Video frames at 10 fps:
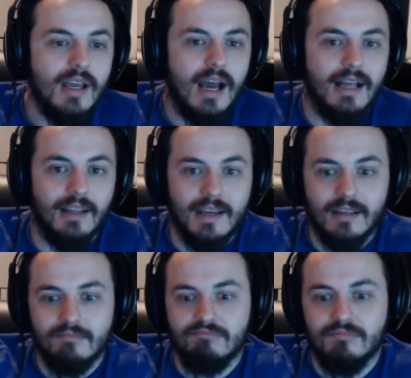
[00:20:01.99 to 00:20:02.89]
I like
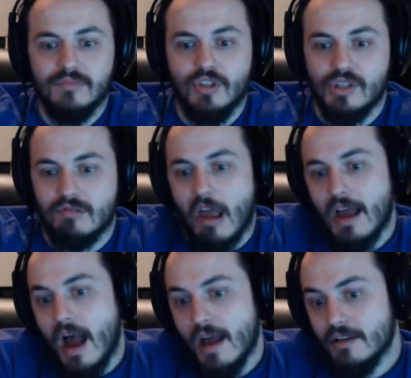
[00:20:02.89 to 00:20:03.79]

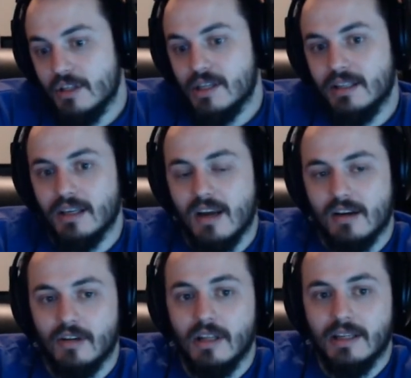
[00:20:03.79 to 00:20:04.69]
I just like the
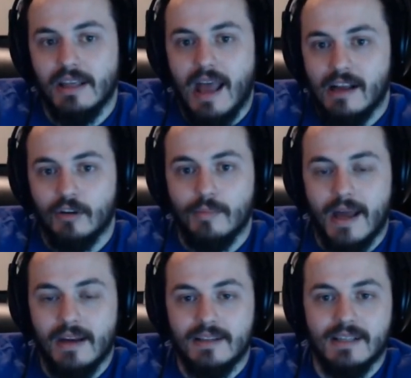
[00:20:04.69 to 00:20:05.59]
character. I like the
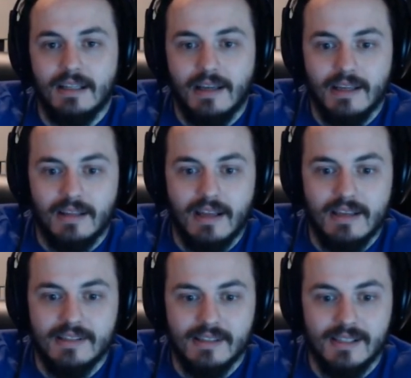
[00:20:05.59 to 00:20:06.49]
acrobatics. I like that
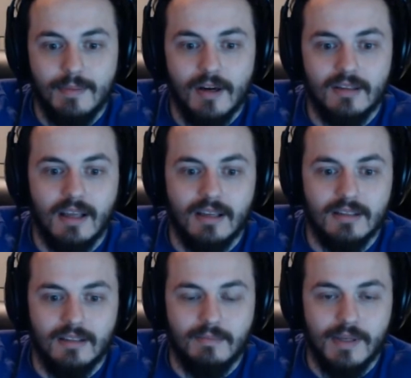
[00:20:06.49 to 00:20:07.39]
he's a spirit that
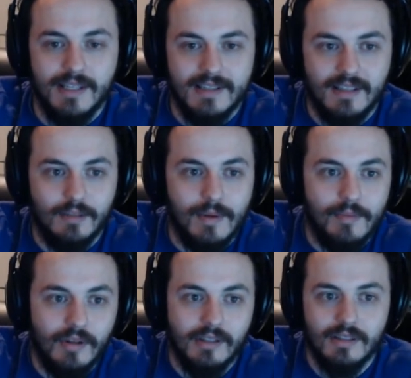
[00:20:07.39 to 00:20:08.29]
can possess other
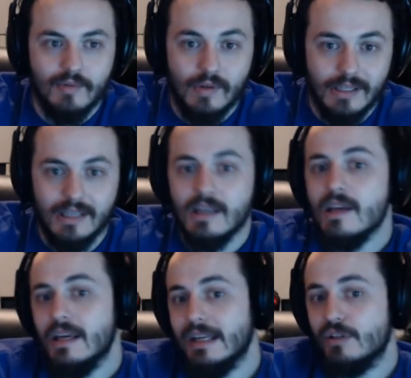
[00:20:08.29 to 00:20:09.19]
people. I think it's really
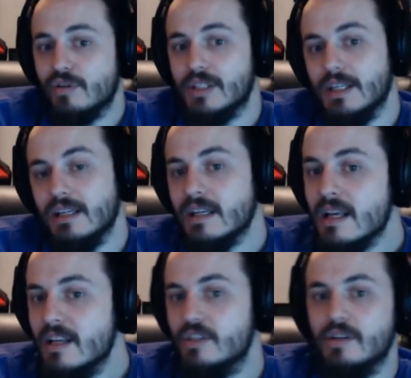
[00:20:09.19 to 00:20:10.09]
interesting.
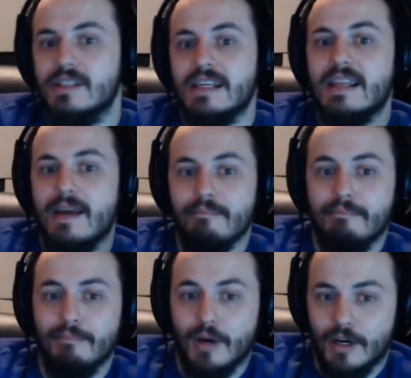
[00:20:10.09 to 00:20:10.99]
So to see that
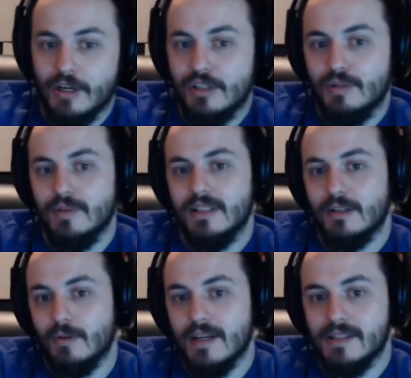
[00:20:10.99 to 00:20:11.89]
merged with
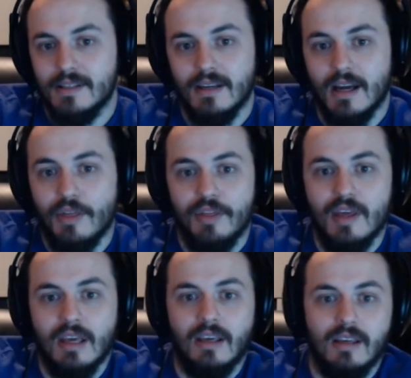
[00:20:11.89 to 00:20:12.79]
Dick Grayson, I
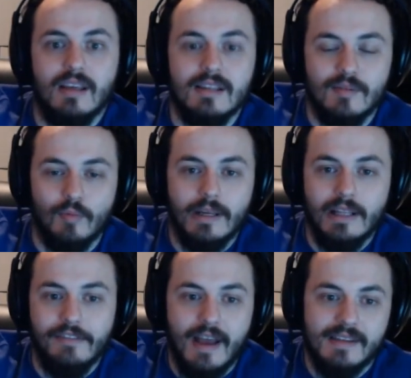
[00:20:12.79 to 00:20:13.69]
think is
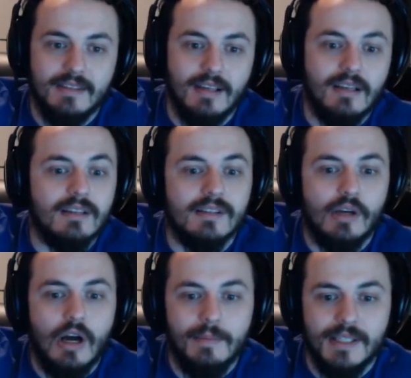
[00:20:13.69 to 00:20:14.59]
really fascinating.
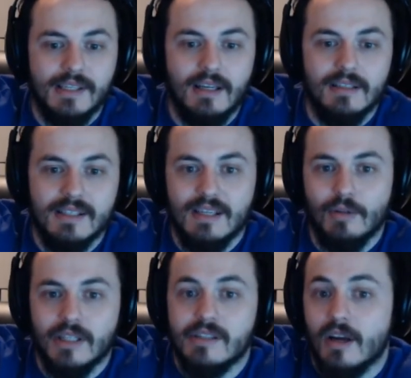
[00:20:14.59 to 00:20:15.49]
So I'm excited to see
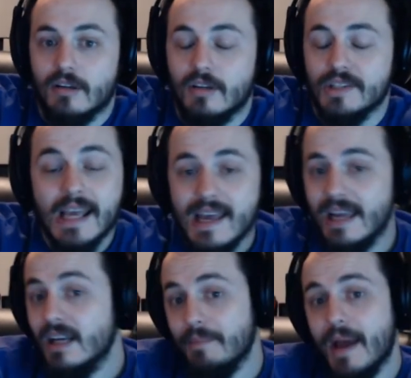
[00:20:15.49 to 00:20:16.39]
what this character does.
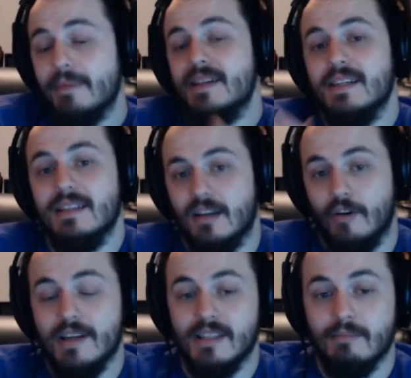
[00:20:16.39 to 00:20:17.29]
And I'm happy to see Dick
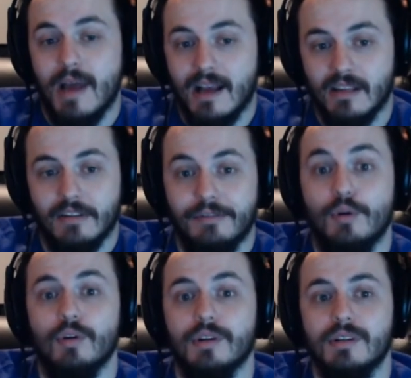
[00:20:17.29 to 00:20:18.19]
Grayson back in the
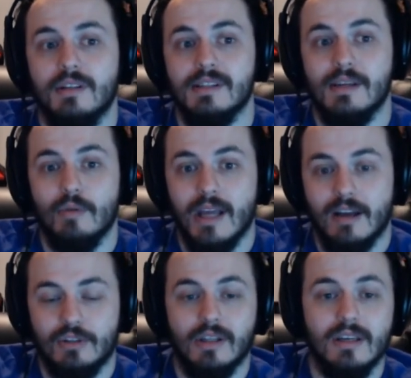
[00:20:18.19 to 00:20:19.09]
fold, to see what he
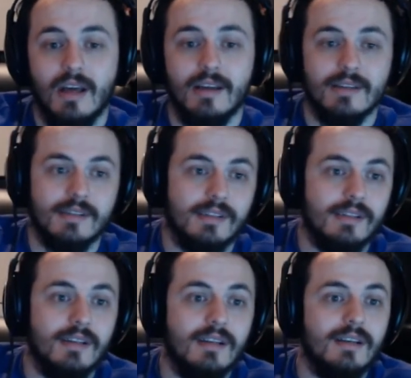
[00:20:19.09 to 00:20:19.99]
actually does.
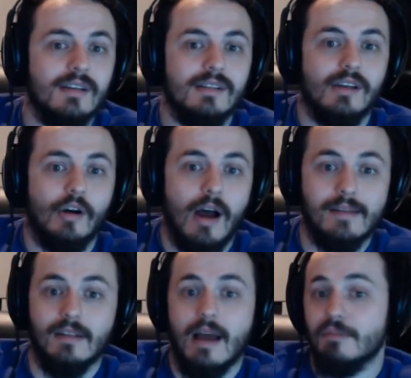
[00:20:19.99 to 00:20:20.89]
So
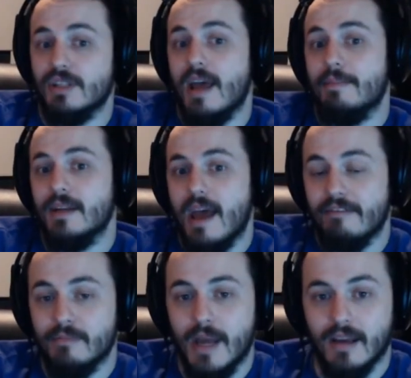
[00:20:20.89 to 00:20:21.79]
I'm just happy to have
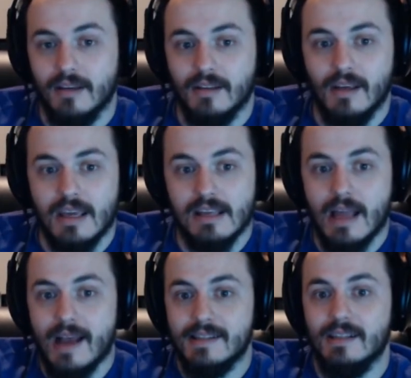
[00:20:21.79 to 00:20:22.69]
him back. He
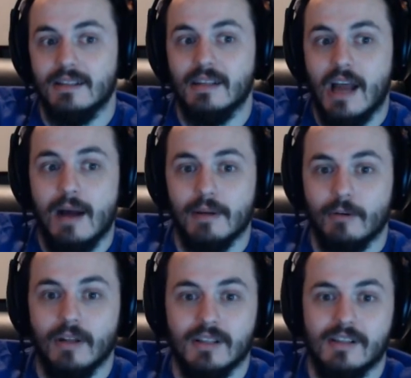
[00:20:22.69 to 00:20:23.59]
exited the comic
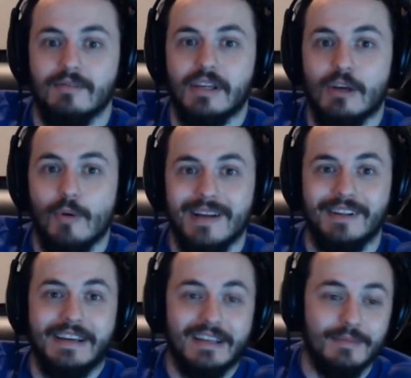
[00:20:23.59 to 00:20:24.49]
relatively
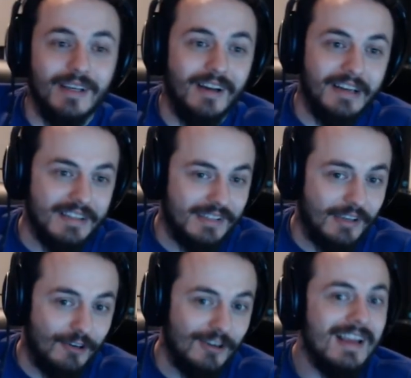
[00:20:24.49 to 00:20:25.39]
quickly, to be honest.
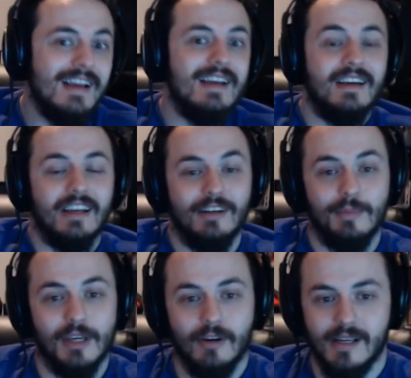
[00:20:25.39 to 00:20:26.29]
So it'll
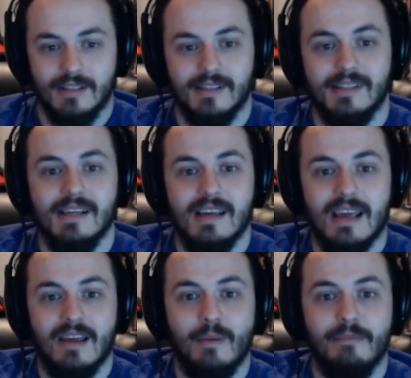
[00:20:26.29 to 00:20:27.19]
be great to see
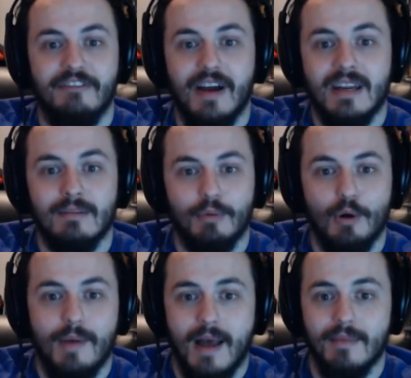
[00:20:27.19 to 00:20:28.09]
him fighting
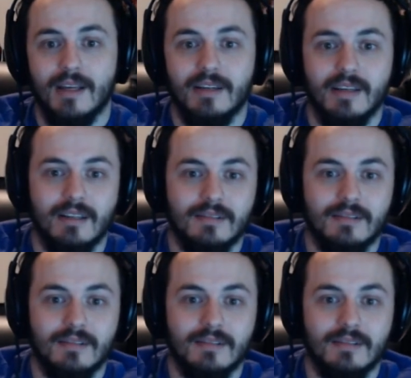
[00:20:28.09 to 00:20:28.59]
pro Batman again.